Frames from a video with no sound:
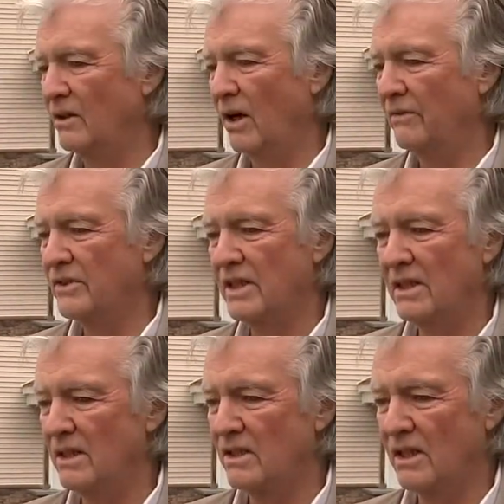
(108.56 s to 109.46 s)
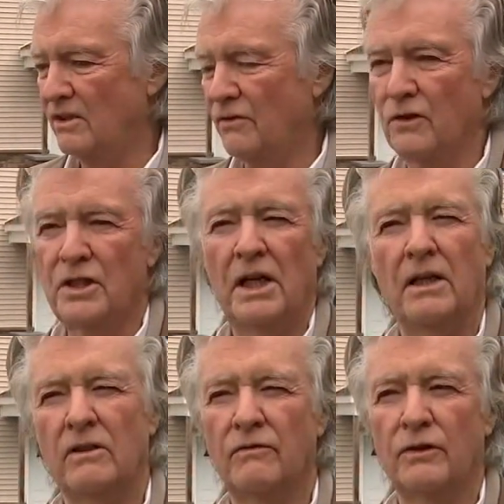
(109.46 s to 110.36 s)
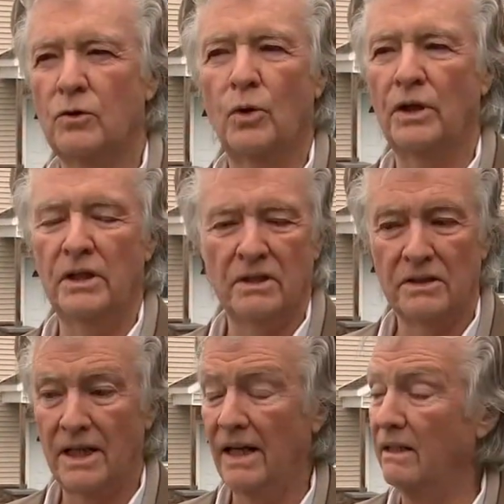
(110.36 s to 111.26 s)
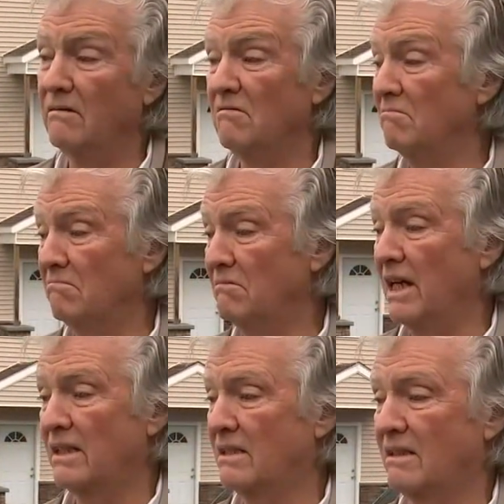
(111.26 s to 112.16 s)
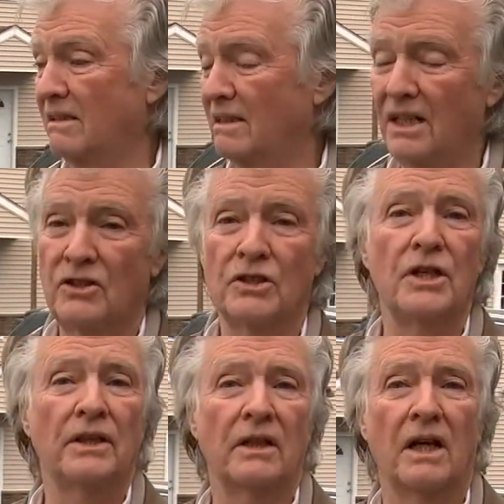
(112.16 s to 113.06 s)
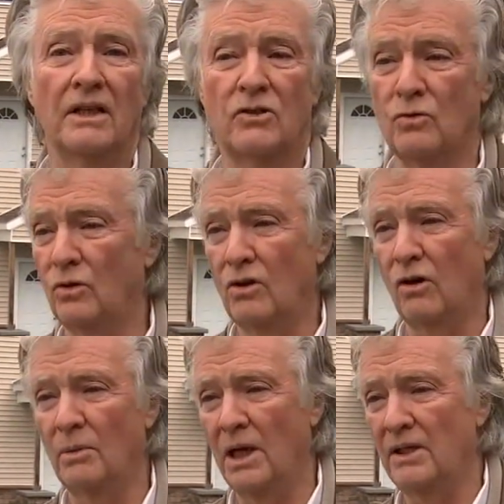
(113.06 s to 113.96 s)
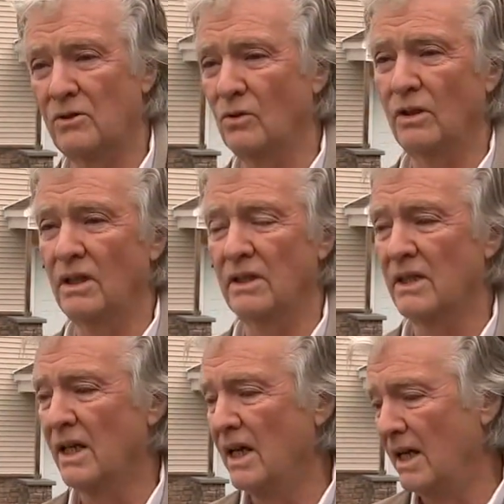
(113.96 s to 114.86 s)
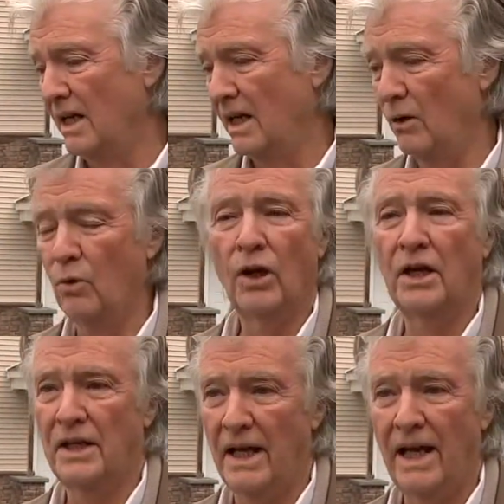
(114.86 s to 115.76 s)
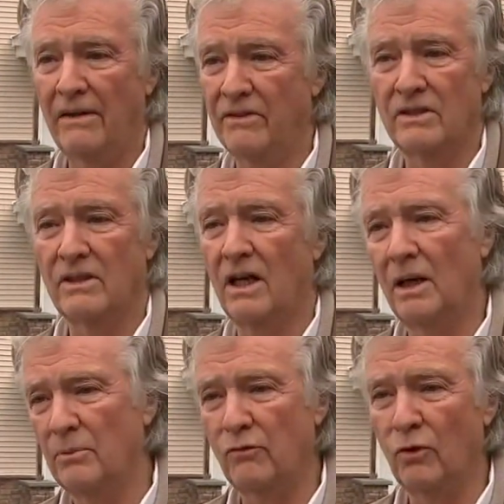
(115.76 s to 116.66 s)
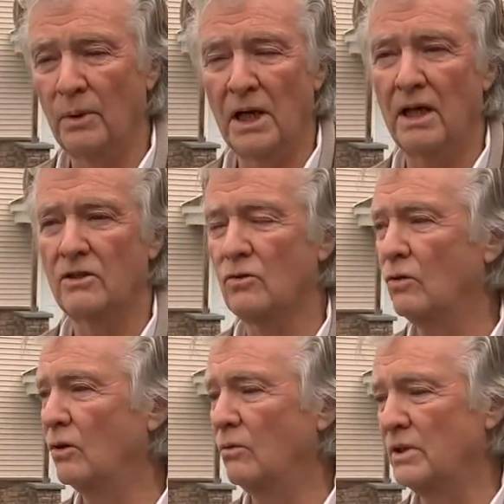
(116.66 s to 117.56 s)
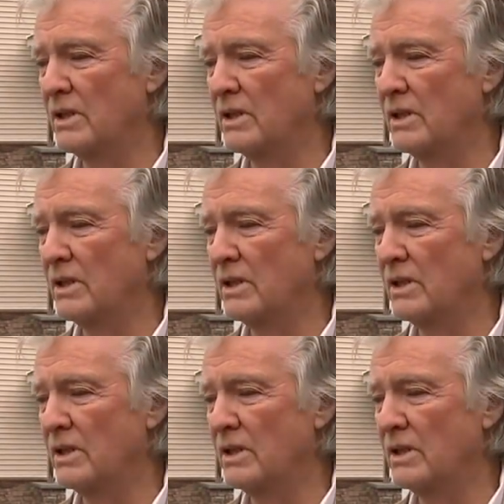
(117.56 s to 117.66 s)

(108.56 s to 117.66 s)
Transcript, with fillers: You know, I've seen these kids firsthand for 20 years, and that's that's just not the kind of school Carmel High School is. Uh, we're lucky to have this. It's a high-performing high school.